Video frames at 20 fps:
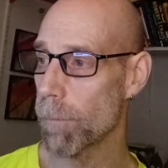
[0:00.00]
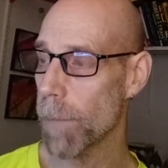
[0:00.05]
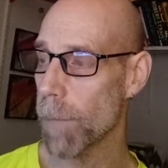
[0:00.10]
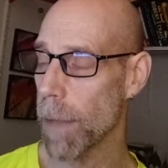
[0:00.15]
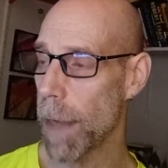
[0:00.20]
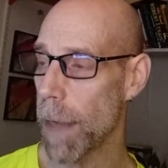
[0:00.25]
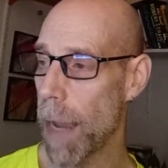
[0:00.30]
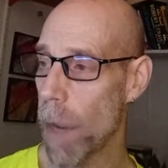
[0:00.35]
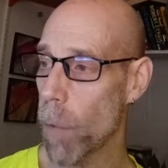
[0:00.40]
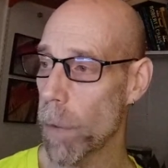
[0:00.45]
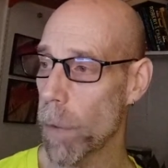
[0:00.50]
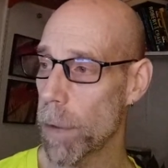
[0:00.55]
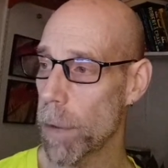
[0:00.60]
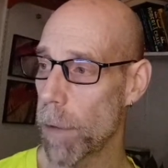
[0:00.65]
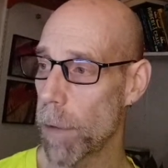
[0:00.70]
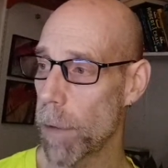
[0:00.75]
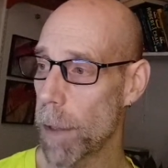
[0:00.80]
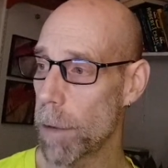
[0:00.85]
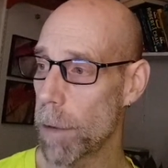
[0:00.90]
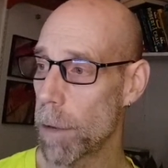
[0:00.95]
How do I do
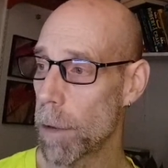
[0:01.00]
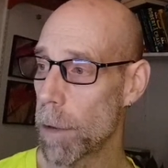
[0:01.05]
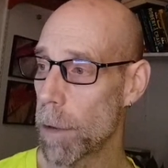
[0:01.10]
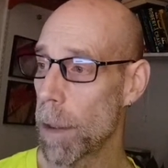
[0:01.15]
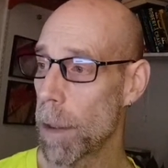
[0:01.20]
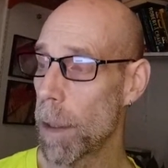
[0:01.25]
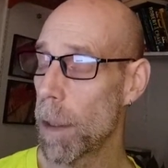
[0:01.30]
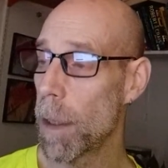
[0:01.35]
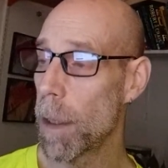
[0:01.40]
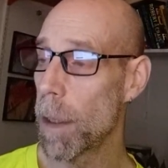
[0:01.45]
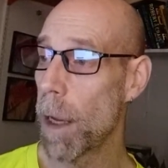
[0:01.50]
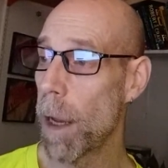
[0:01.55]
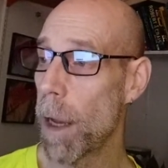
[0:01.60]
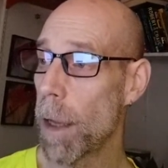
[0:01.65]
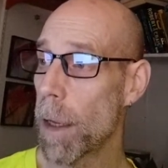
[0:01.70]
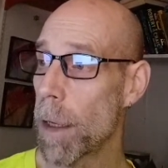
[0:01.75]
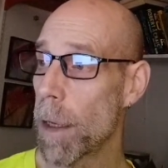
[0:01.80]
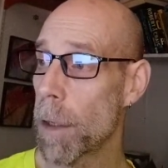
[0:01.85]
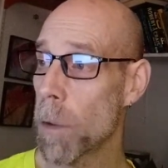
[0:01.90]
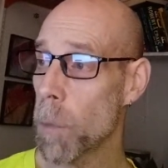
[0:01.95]
that?
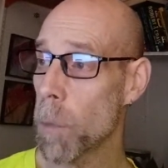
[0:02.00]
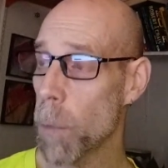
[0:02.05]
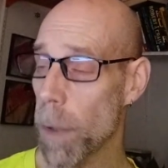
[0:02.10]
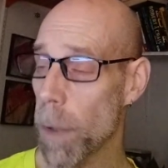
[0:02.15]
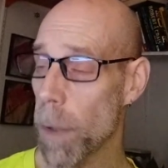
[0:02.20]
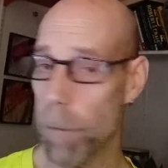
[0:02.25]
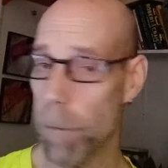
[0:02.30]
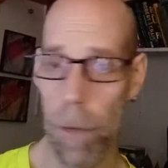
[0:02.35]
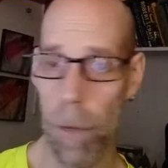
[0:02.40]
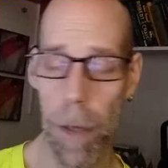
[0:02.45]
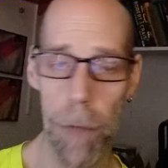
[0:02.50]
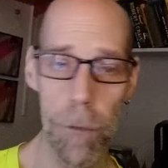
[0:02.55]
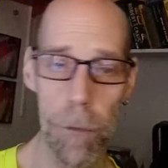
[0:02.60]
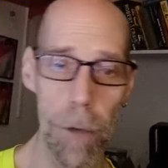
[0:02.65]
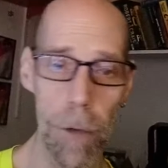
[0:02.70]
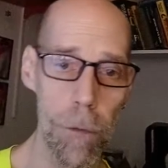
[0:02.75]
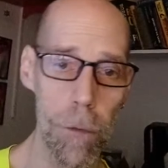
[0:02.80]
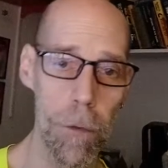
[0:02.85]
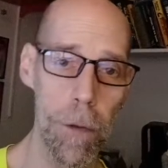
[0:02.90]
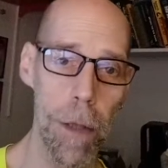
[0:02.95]
Here's what I realized
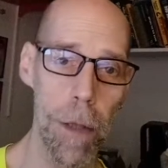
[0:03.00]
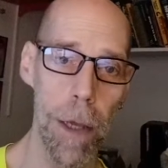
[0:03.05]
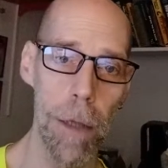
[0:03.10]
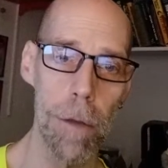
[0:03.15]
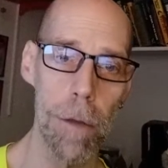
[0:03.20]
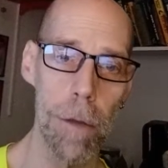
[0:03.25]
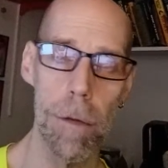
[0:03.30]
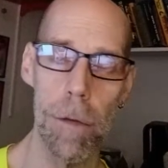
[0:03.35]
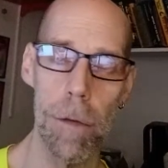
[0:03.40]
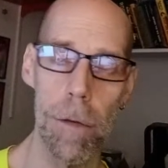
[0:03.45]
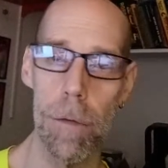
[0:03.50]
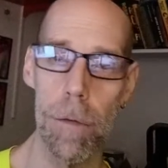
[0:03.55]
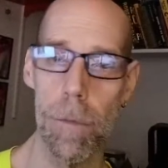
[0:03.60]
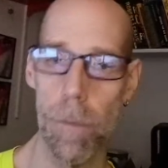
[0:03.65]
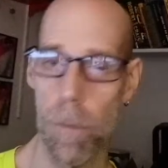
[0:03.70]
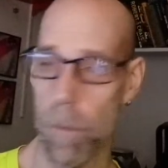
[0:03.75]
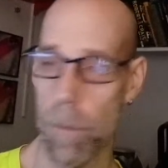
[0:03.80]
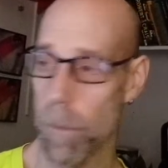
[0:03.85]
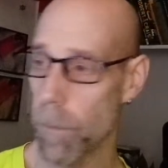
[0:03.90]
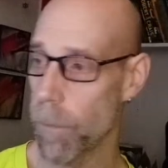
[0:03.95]
yesterday.
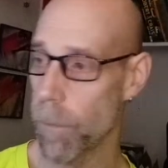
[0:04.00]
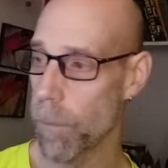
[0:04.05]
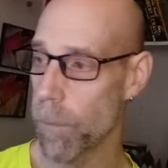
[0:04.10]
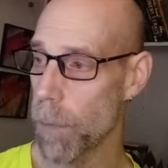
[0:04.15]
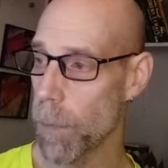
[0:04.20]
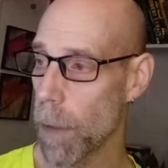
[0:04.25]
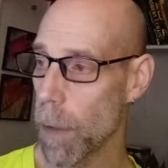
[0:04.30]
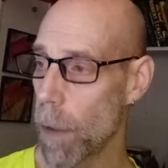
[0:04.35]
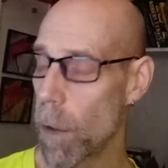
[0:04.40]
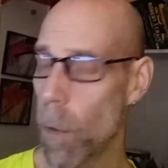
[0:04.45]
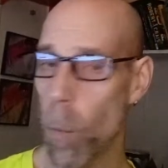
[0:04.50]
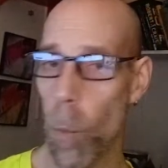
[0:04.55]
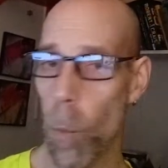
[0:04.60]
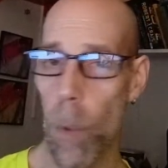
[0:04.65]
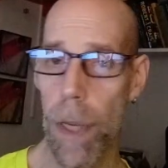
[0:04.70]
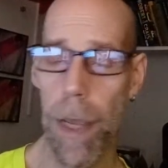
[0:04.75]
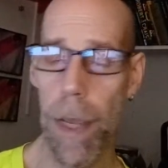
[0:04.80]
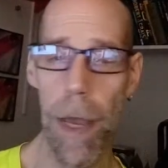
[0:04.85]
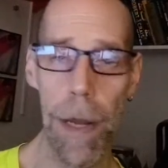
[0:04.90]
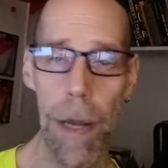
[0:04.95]
We
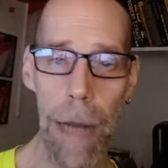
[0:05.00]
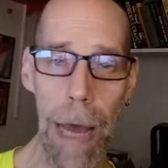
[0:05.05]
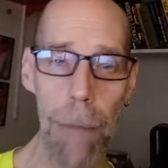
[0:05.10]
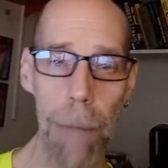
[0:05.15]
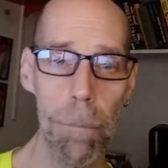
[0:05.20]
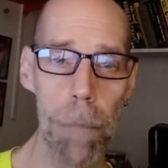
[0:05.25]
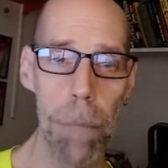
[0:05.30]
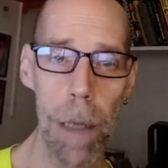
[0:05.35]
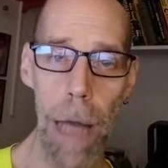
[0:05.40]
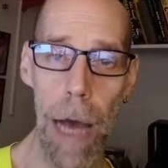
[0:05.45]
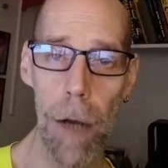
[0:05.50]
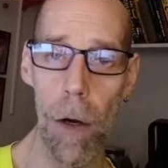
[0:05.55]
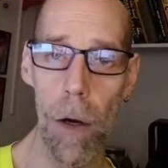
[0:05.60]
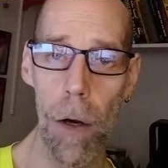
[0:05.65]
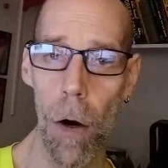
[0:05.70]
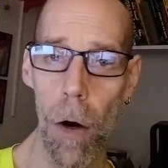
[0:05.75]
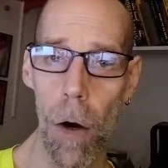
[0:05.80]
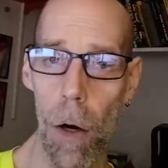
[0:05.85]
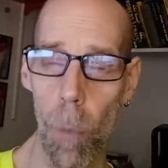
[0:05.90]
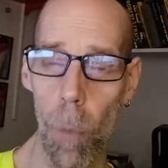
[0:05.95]
cannot block
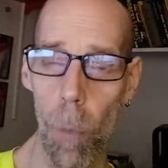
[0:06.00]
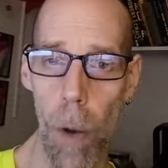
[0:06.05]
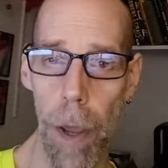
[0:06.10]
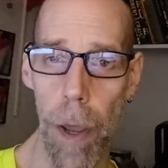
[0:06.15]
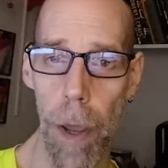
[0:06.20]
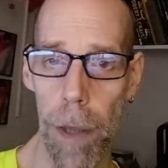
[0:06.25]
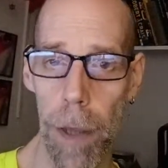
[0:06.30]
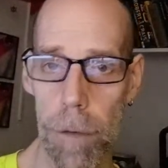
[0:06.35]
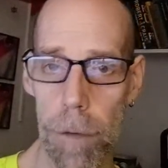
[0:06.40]
our way,